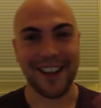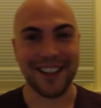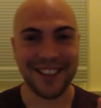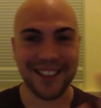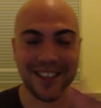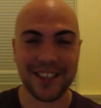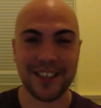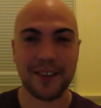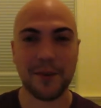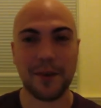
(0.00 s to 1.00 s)
this is just
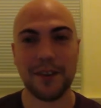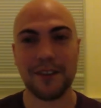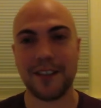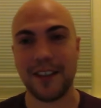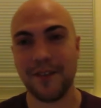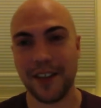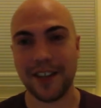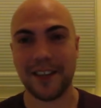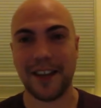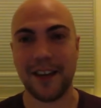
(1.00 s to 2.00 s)
uh, one of those
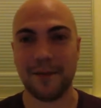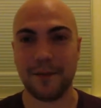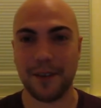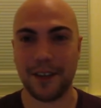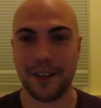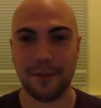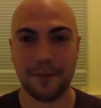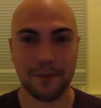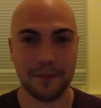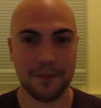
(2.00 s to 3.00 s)
evenings. I have uh,
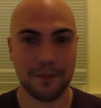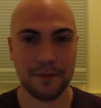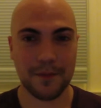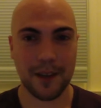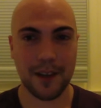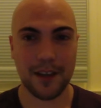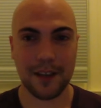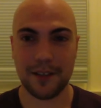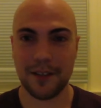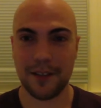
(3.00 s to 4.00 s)
a uh,
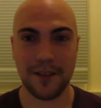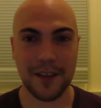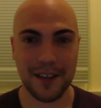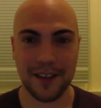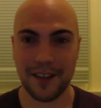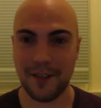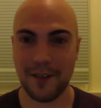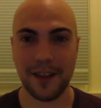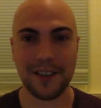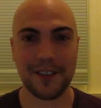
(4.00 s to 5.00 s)
zillion
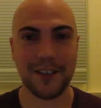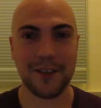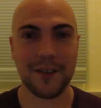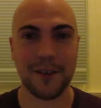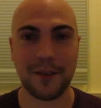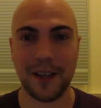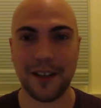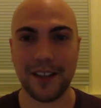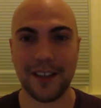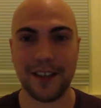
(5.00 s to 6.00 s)
things to do. I've got
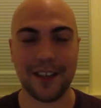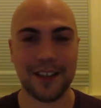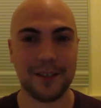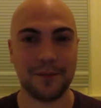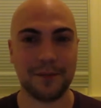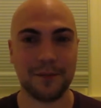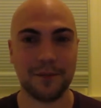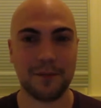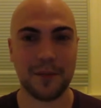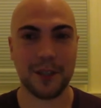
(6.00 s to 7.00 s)
like uh,
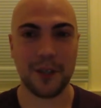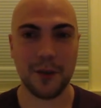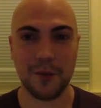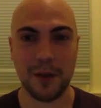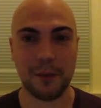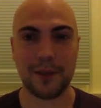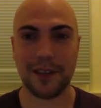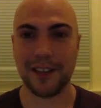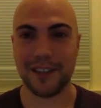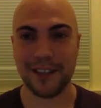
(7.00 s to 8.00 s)
two
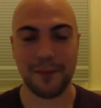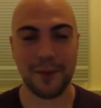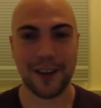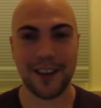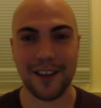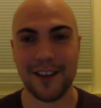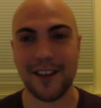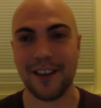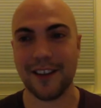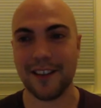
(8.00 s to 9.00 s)
websites I'm working
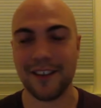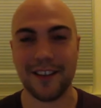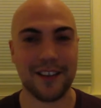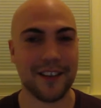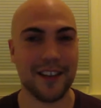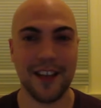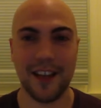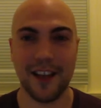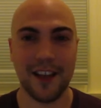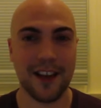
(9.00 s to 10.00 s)
on, and uh,
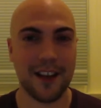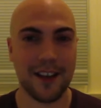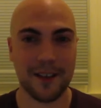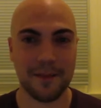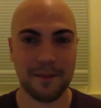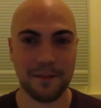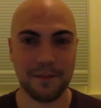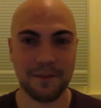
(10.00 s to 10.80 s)
um,